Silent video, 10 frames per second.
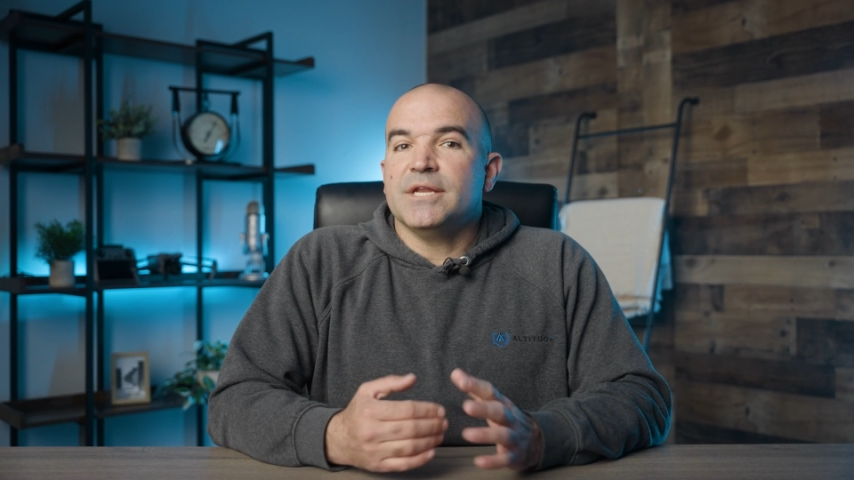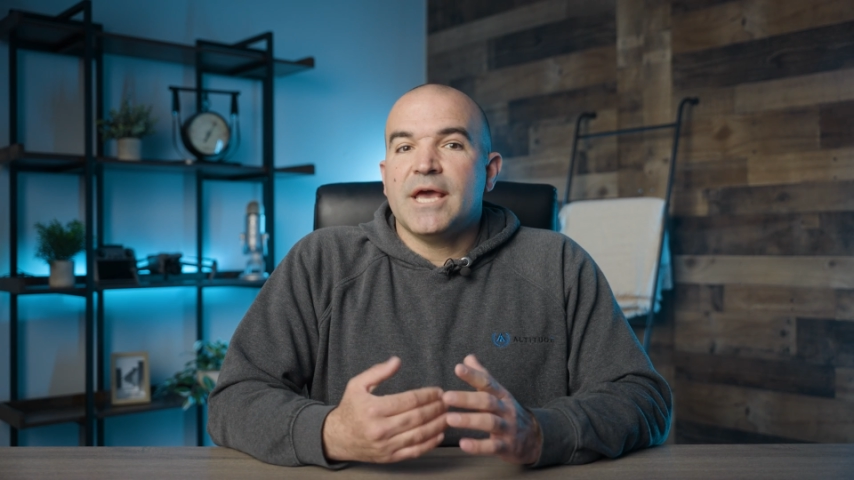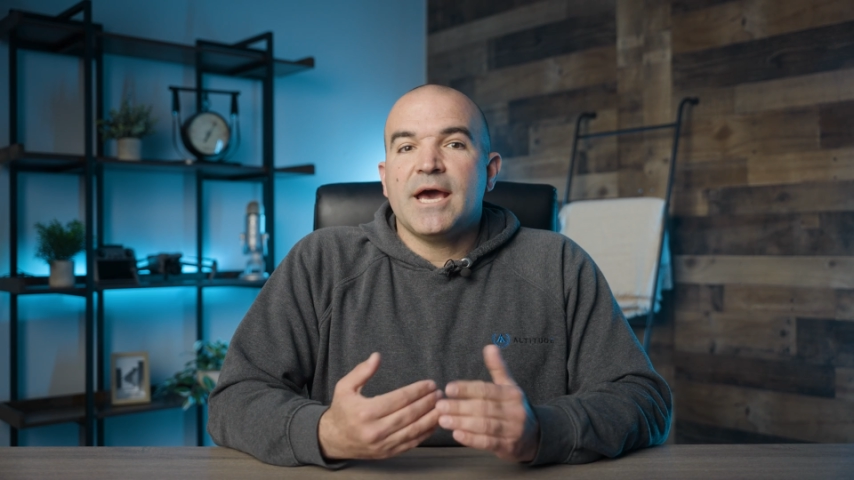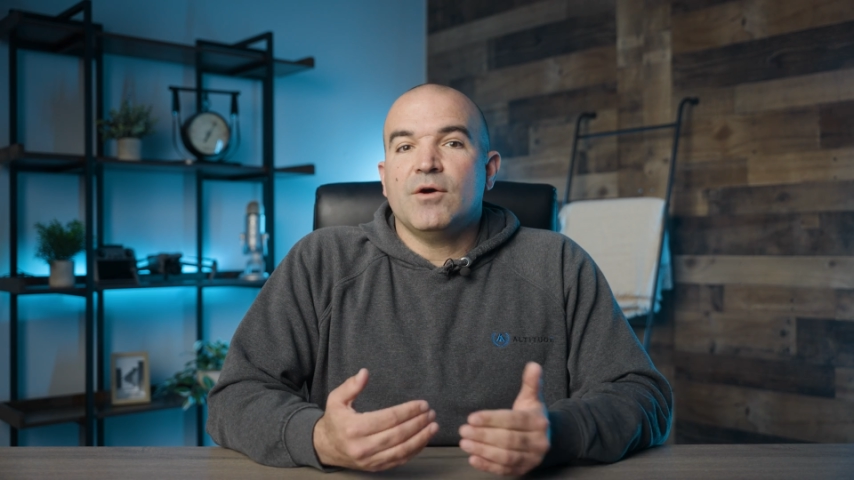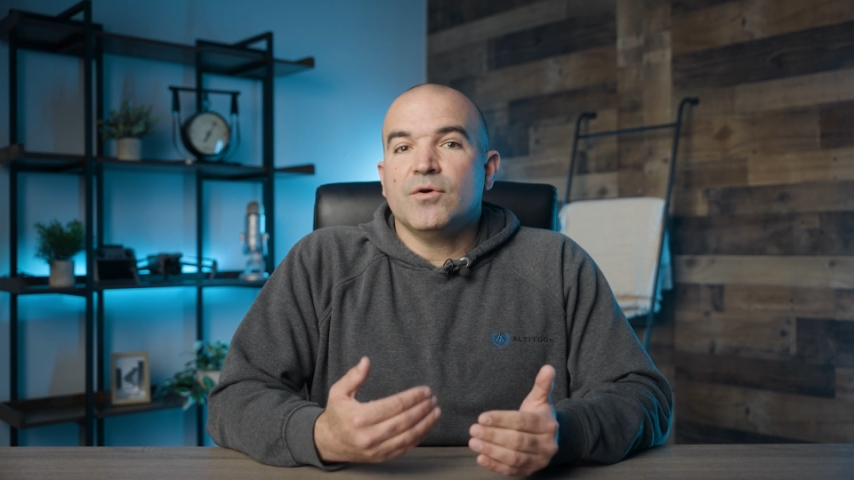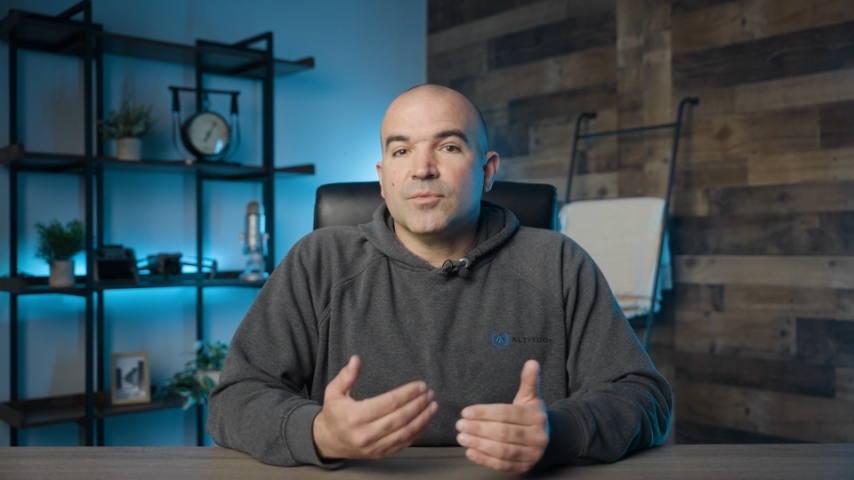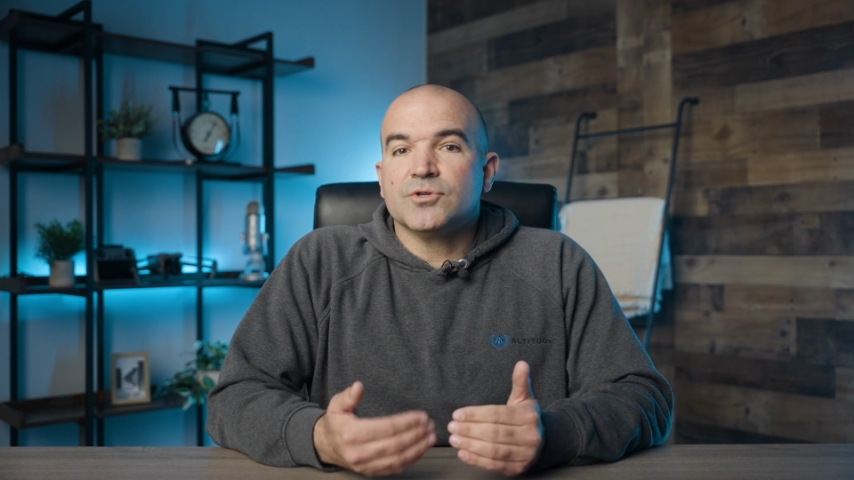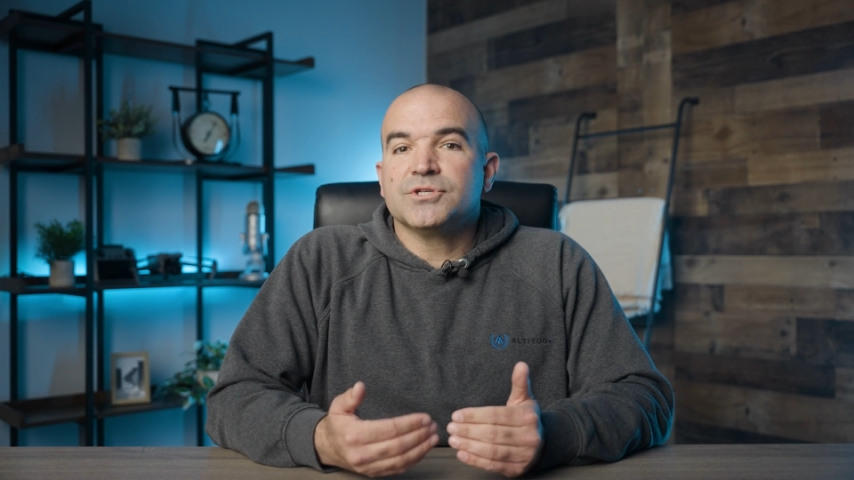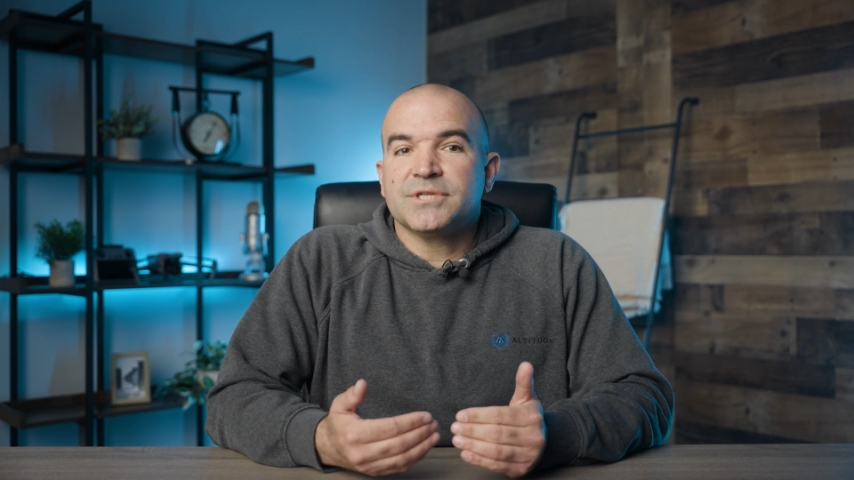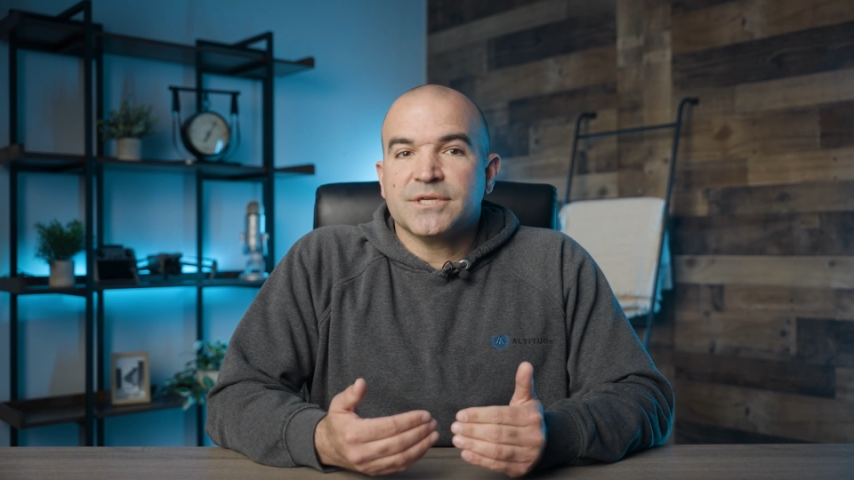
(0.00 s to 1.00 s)
and how
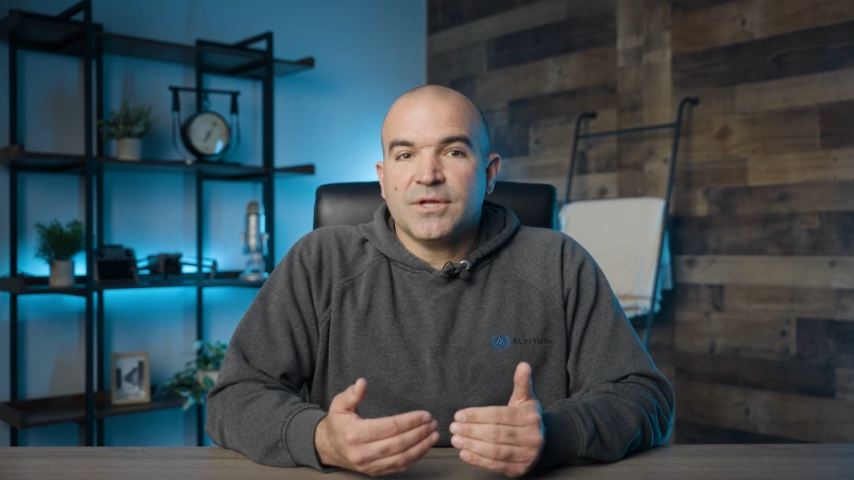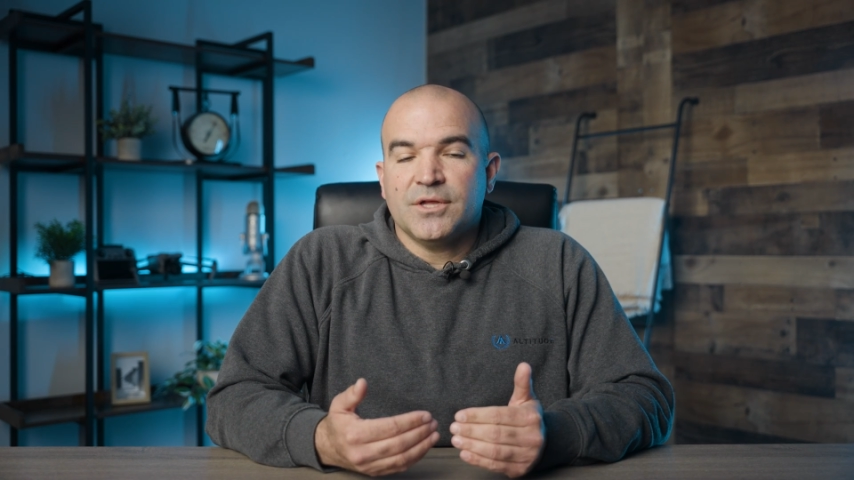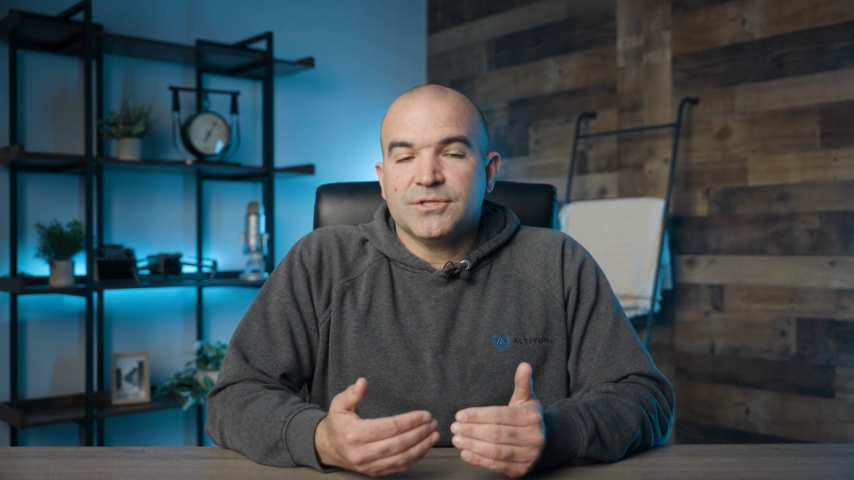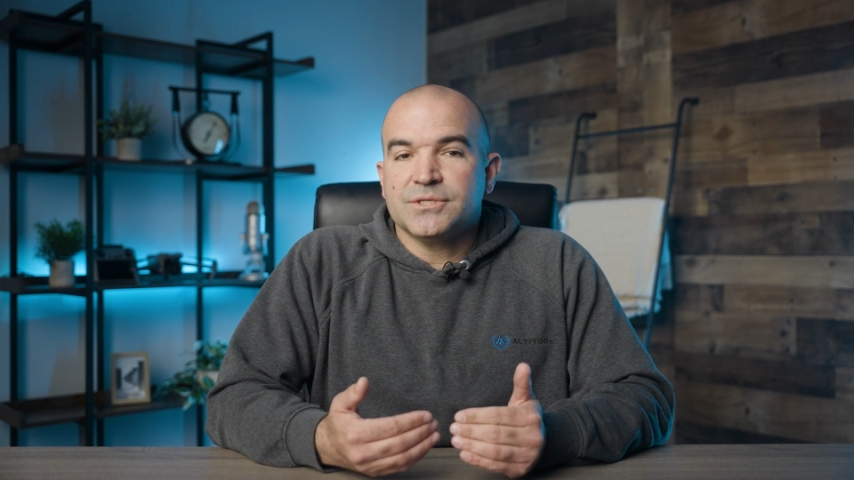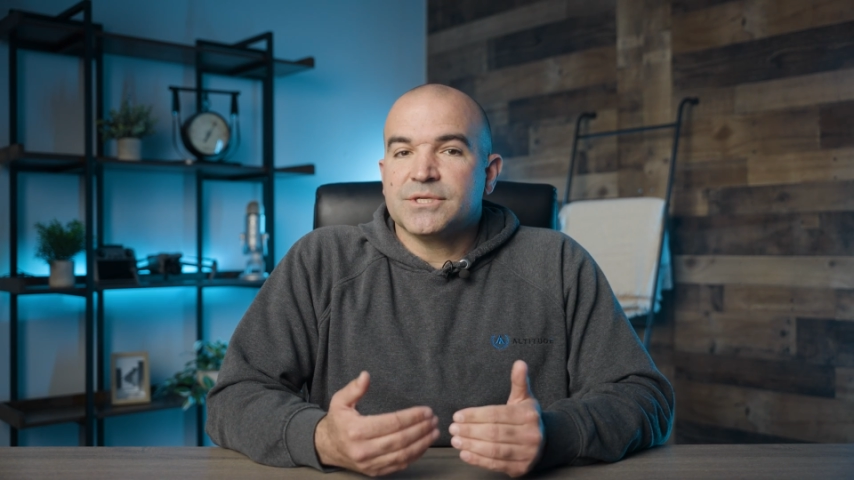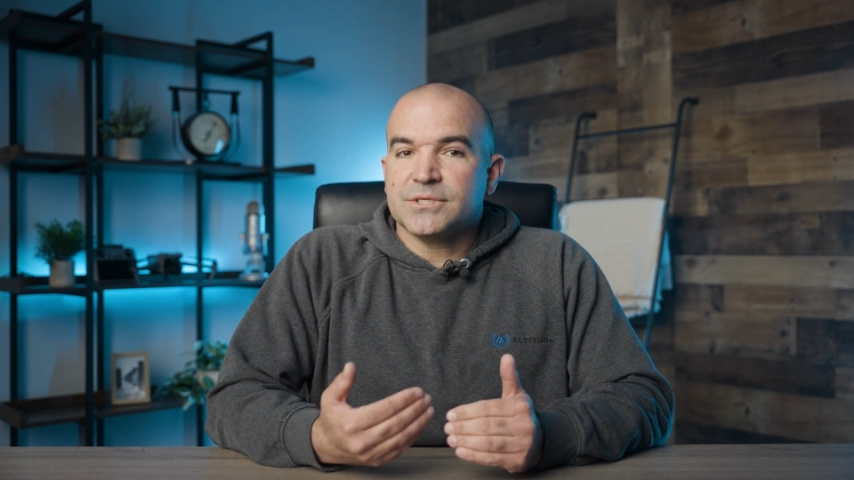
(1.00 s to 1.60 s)
emerging technologies